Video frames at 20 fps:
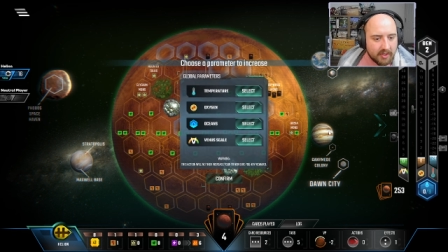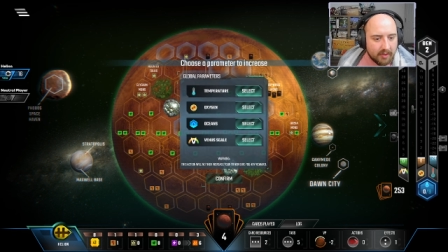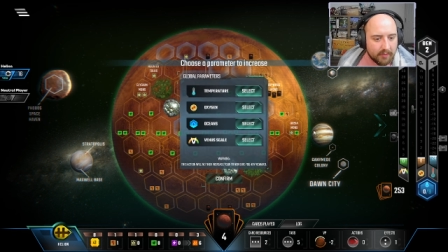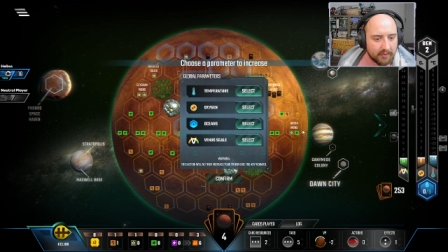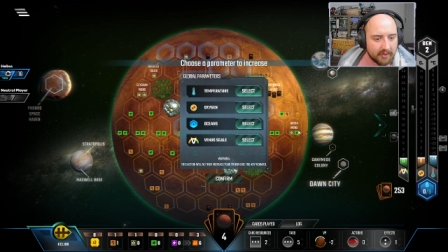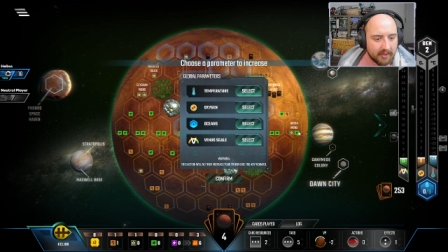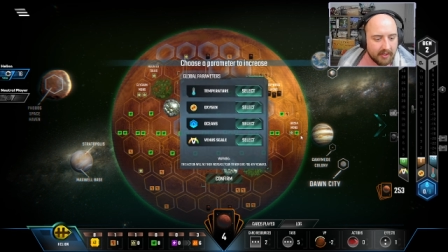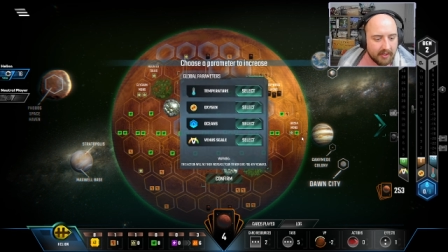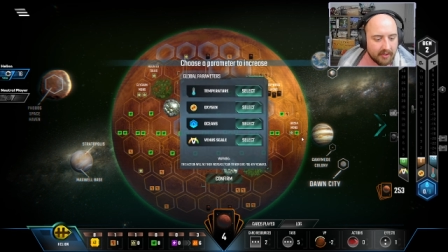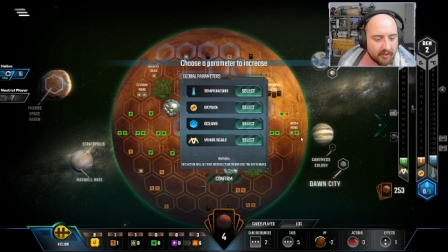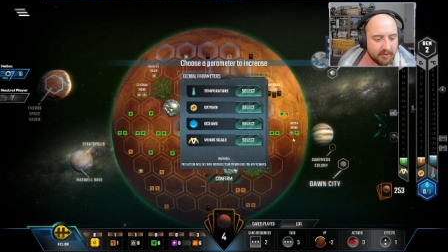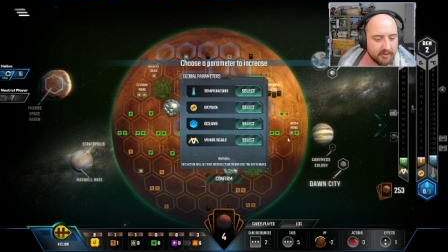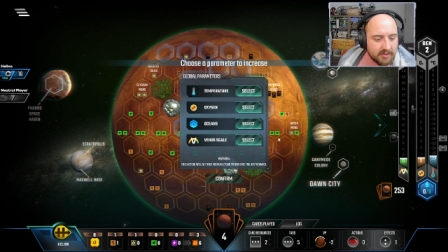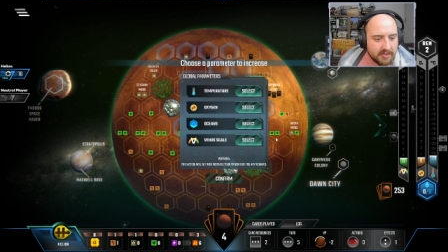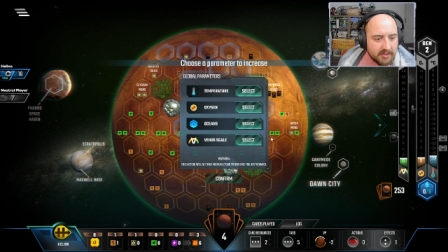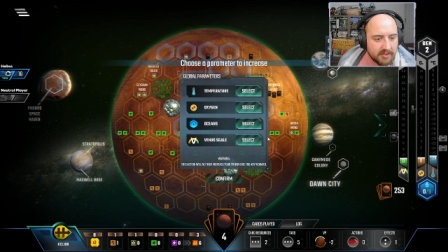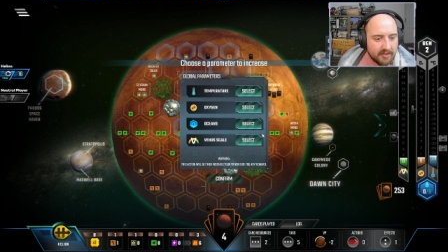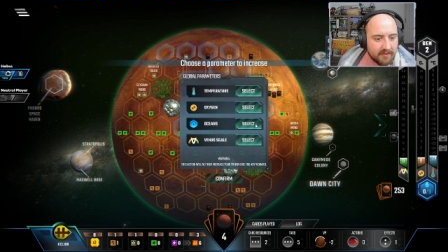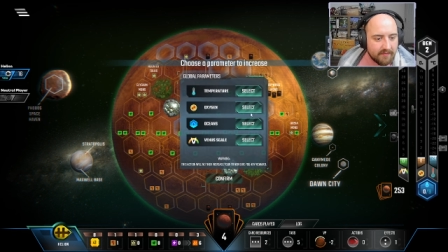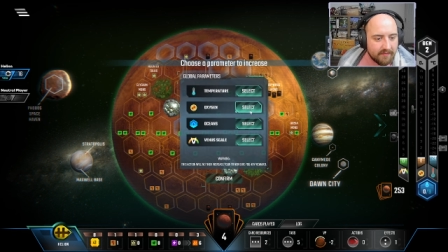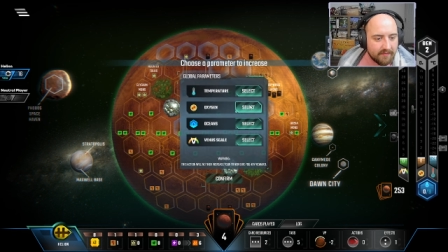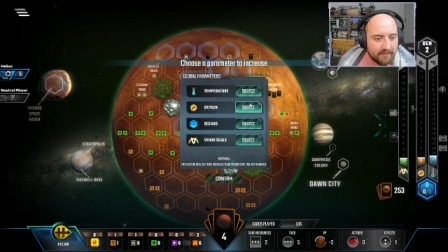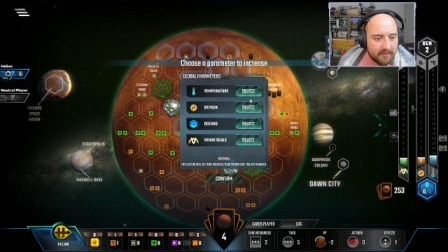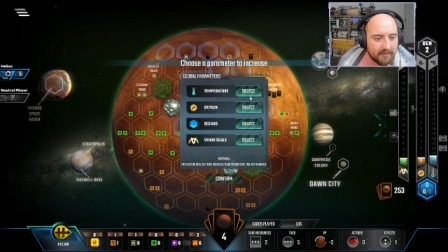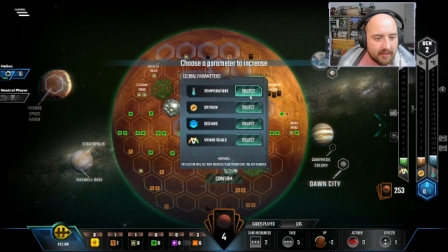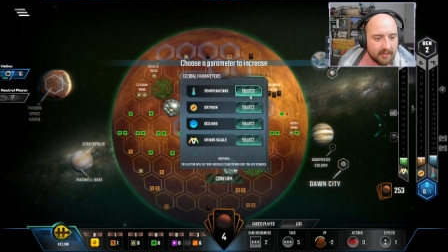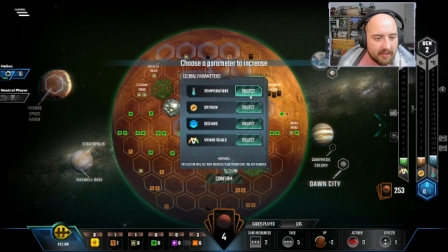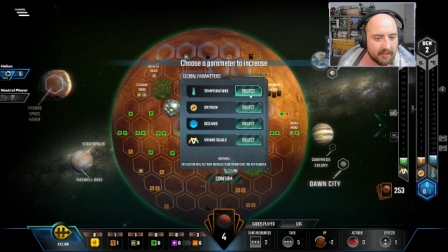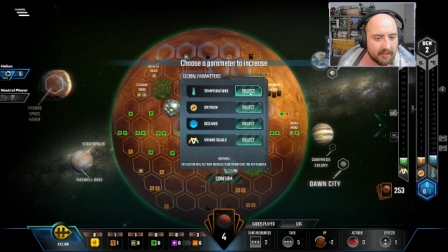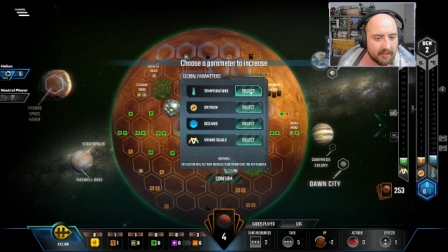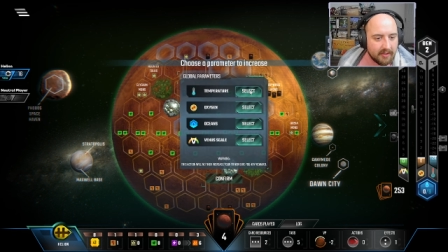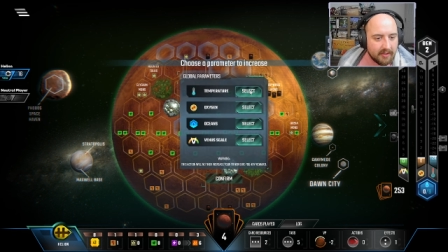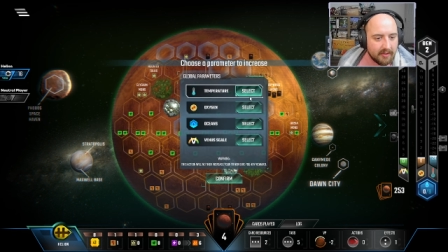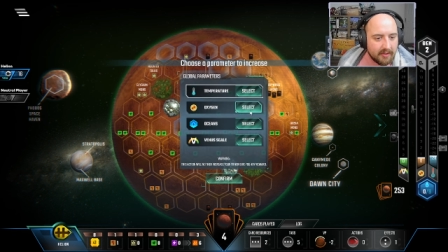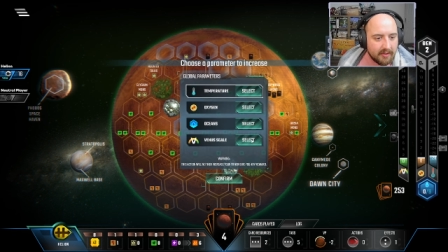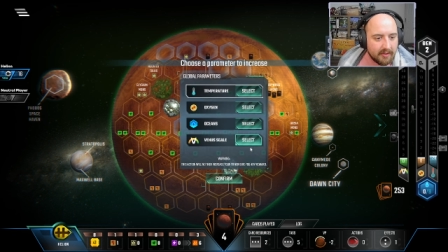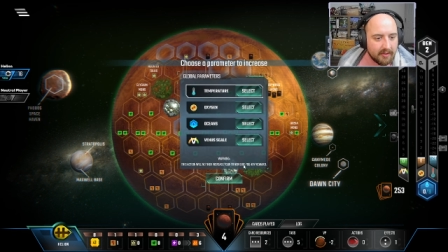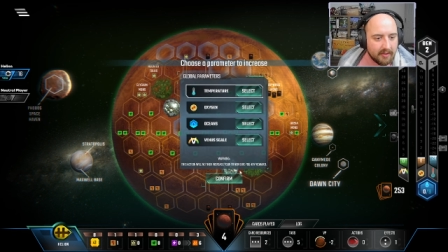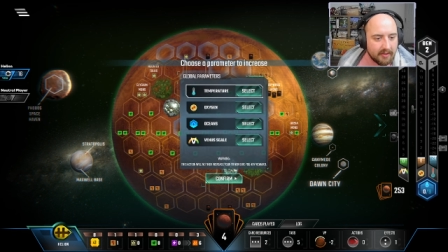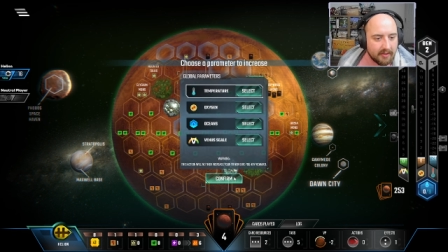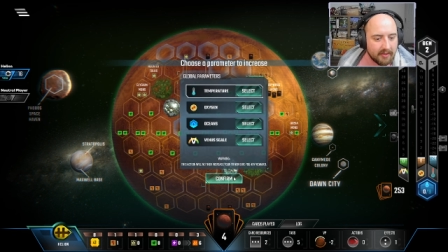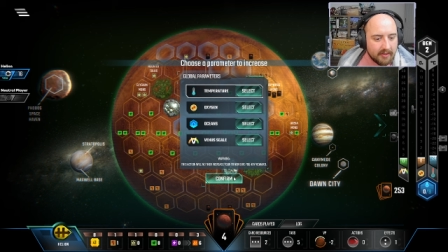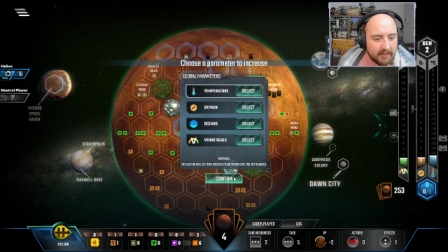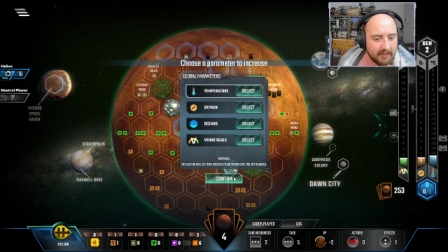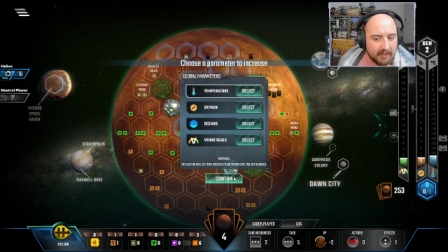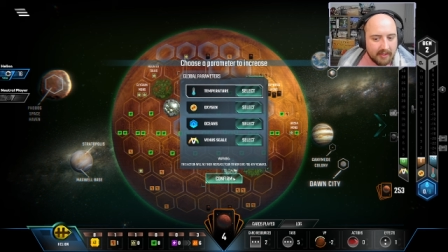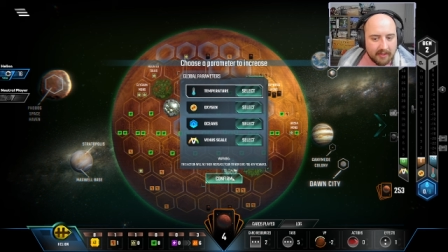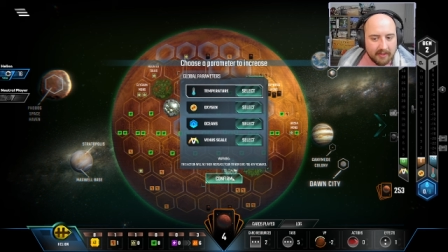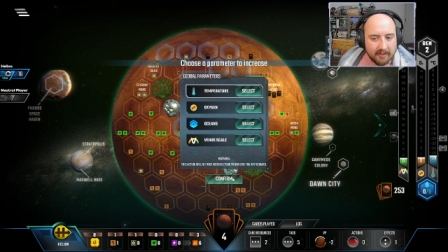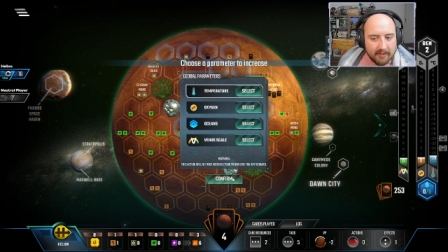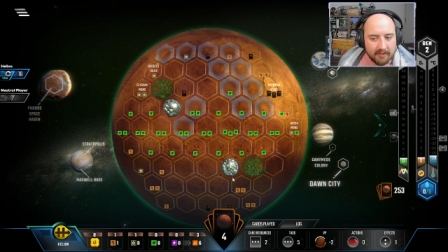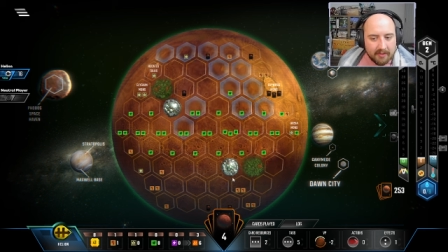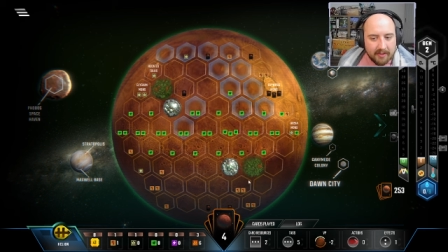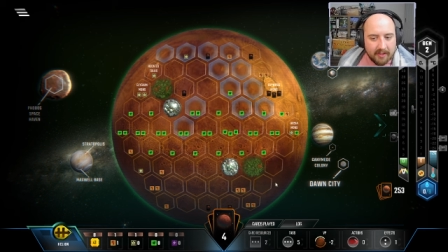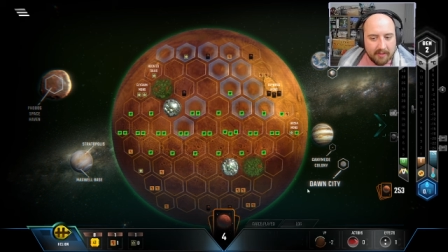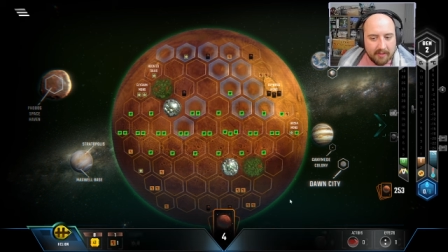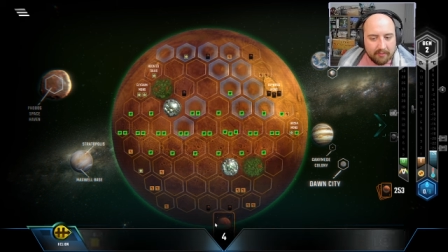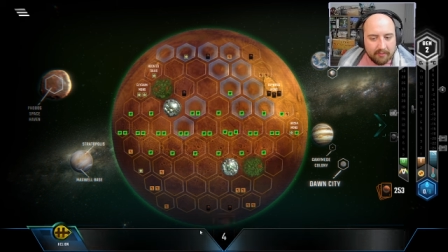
We're getting close to the free heat income.